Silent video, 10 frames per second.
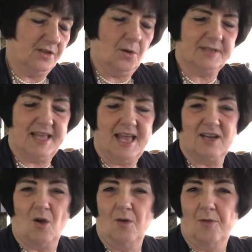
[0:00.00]
And of course, they had
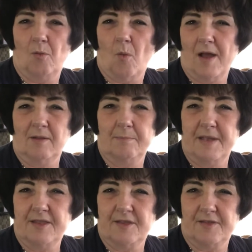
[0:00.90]
all the wild
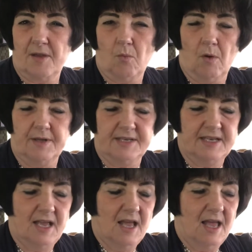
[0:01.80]
meat that they wanted,
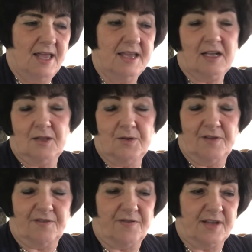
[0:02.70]

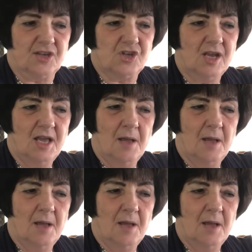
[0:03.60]
including fish.